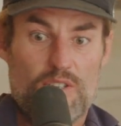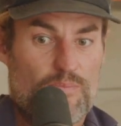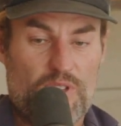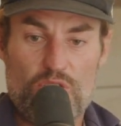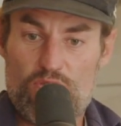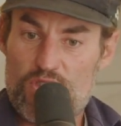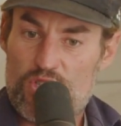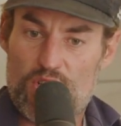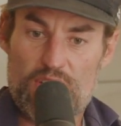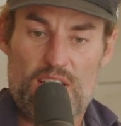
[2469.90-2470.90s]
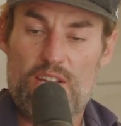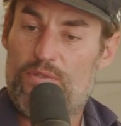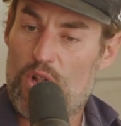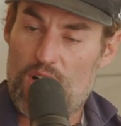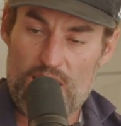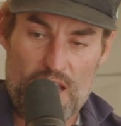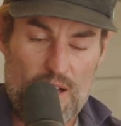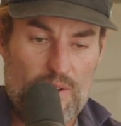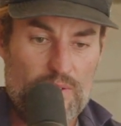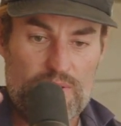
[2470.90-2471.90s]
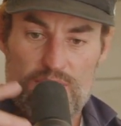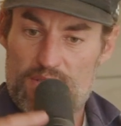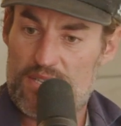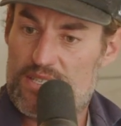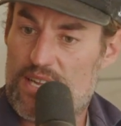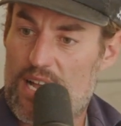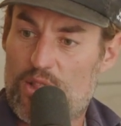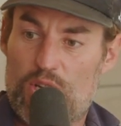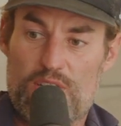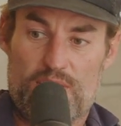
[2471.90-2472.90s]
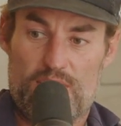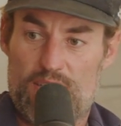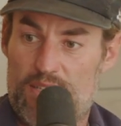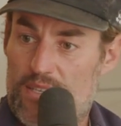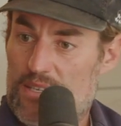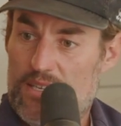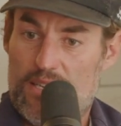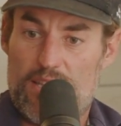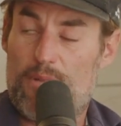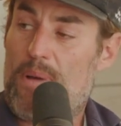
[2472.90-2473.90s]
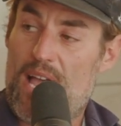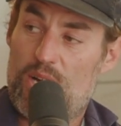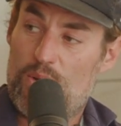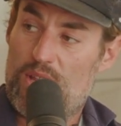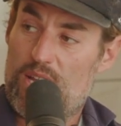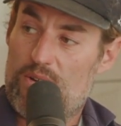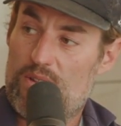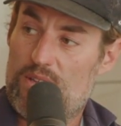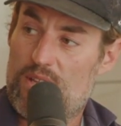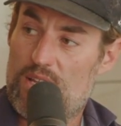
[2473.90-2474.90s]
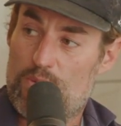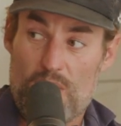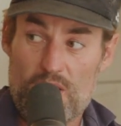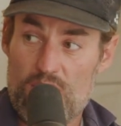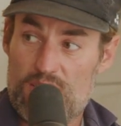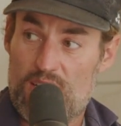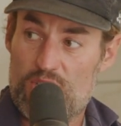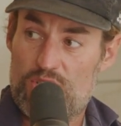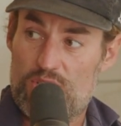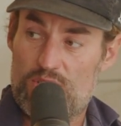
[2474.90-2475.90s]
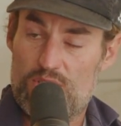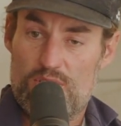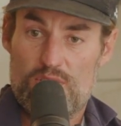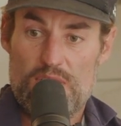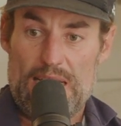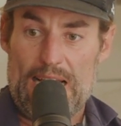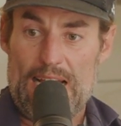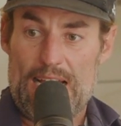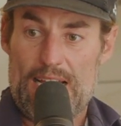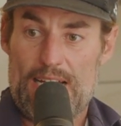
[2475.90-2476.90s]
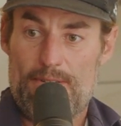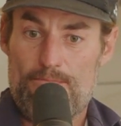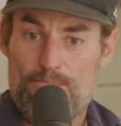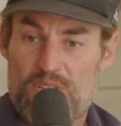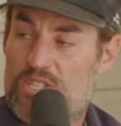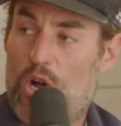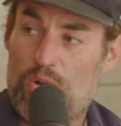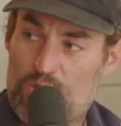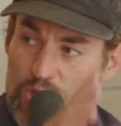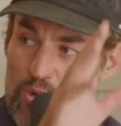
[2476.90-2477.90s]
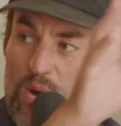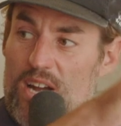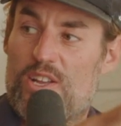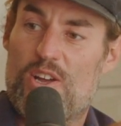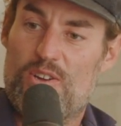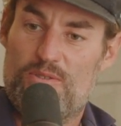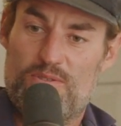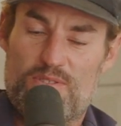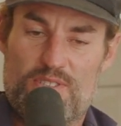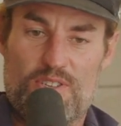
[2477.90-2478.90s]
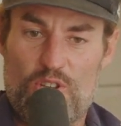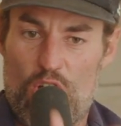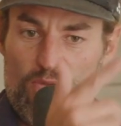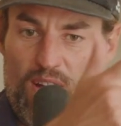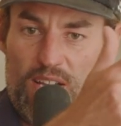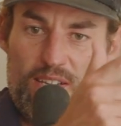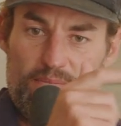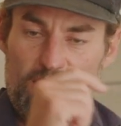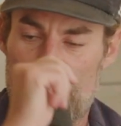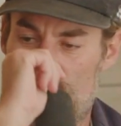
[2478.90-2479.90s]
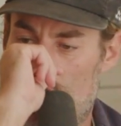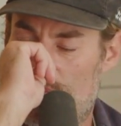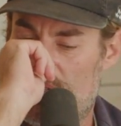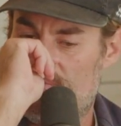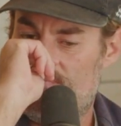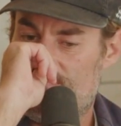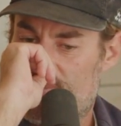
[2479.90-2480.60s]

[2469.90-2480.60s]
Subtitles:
But you just got to get your flying hours, start learning the panel there in the radio station. This is old school radio. This is at Nova in Melbourne.